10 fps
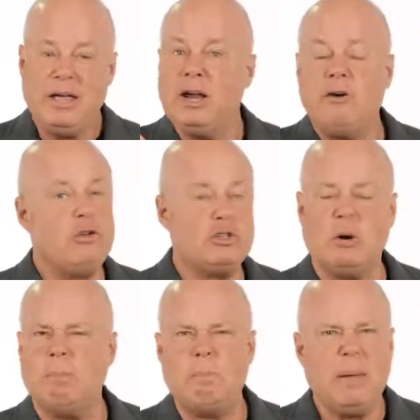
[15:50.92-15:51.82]
interviews are
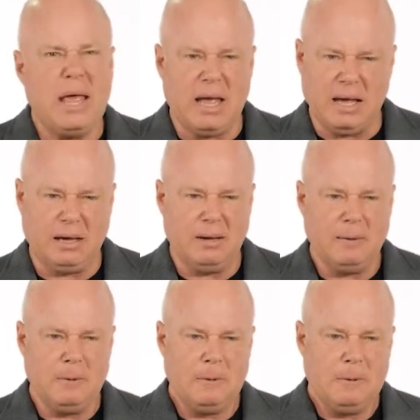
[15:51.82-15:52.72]
big.
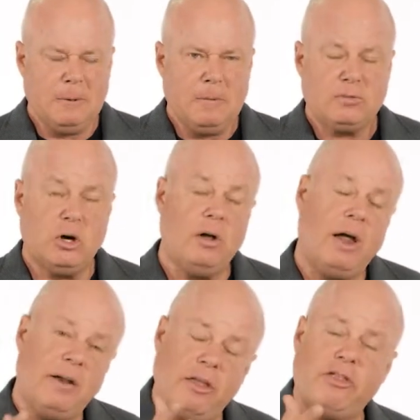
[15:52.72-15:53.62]
So
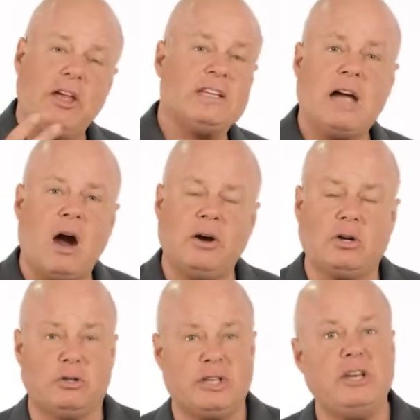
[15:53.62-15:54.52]
another thing is
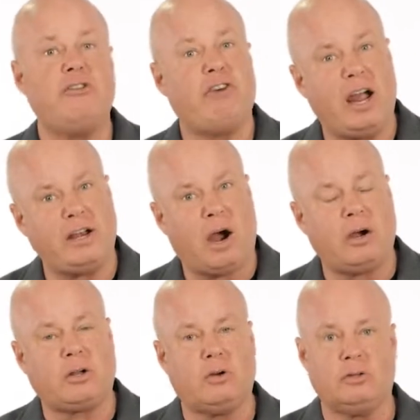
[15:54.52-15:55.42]
articles. Can you find
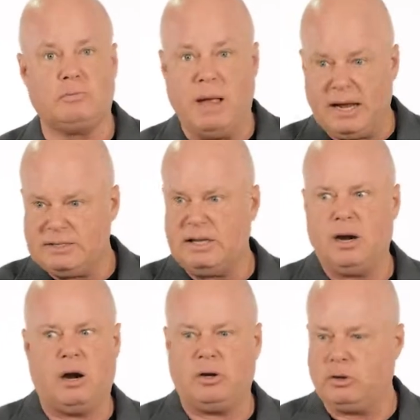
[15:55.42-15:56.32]
articles, magazine
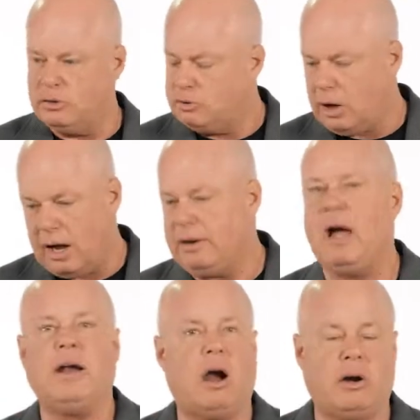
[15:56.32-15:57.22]
articles,
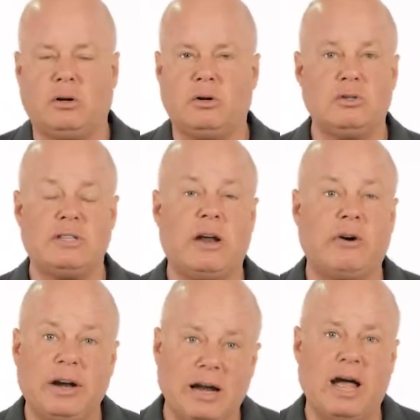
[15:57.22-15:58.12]
online articles that are
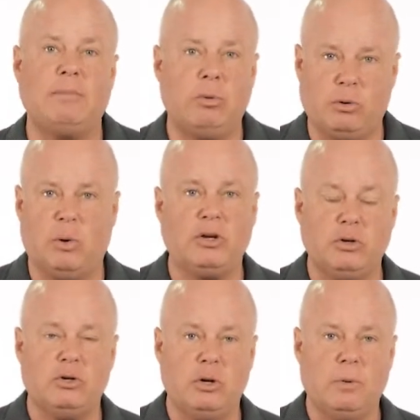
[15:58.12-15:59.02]
in alignment with what
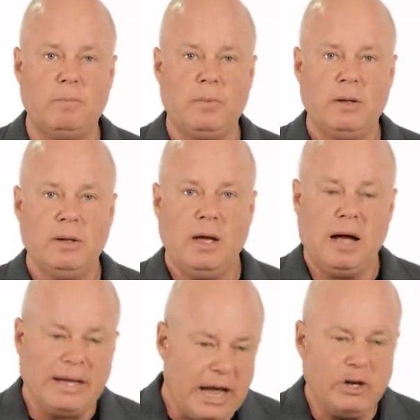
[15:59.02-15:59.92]
you do?
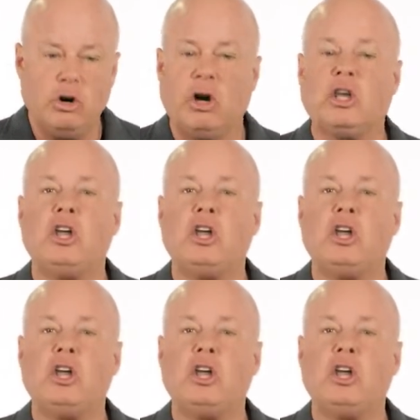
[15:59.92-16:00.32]
Again, you're a